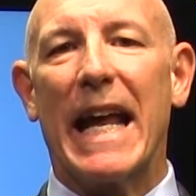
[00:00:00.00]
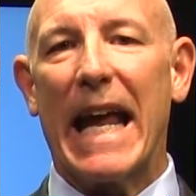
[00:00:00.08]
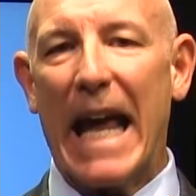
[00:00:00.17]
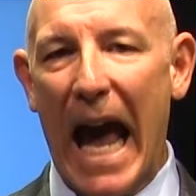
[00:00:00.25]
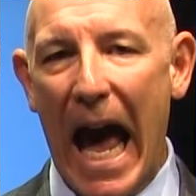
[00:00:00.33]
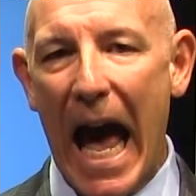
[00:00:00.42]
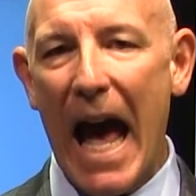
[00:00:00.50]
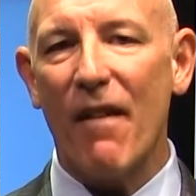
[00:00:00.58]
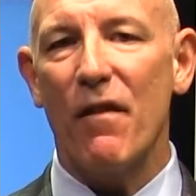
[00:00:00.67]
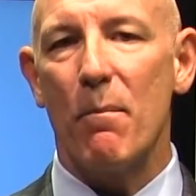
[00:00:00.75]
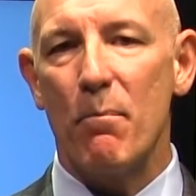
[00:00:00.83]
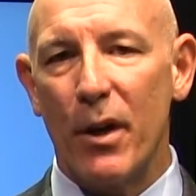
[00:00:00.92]
a
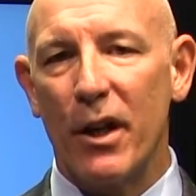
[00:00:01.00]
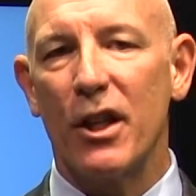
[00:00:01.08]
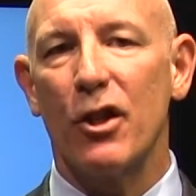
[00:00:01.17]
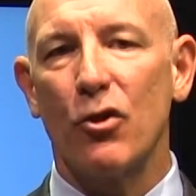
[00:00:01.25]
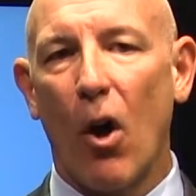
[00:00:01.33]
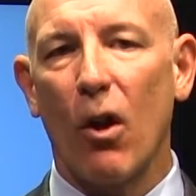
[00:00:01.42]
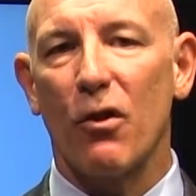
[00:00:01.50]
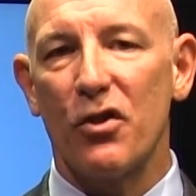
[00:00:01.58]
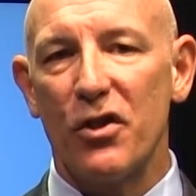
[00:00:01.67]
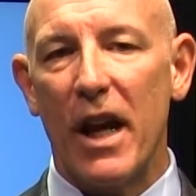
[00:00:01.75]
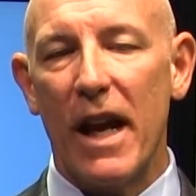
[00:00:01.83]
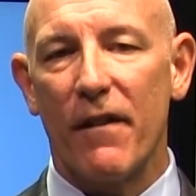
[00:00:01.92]
half million dollar
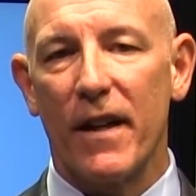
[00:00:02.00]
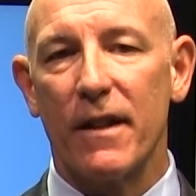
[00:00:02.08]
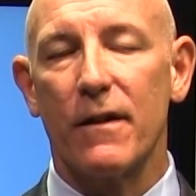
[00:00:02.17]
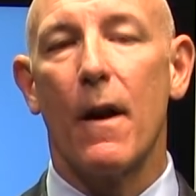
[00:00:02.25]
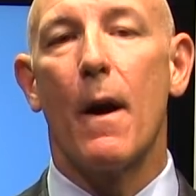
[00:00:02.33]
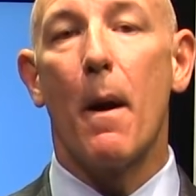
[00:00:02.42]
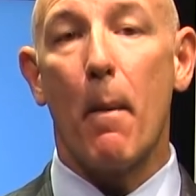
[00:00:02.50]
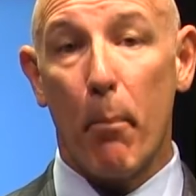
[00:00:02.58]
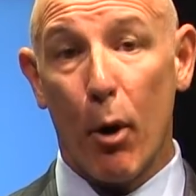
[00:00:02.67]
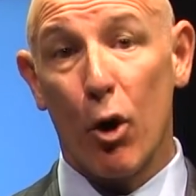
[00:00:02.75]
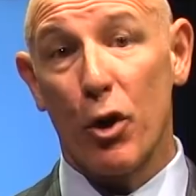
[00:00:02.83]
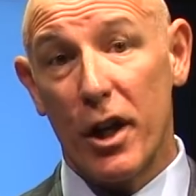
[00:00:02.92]
savings
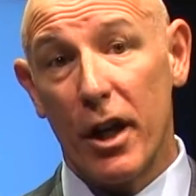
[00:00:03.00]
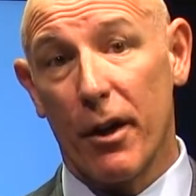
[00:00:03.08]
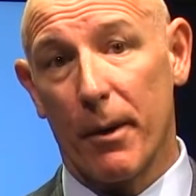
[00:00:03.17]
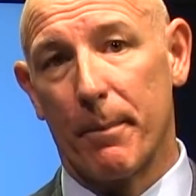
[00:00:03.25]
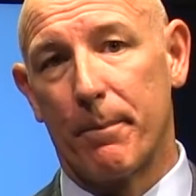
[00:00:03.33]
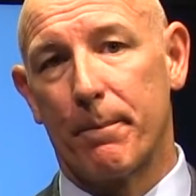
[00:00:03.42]
per year.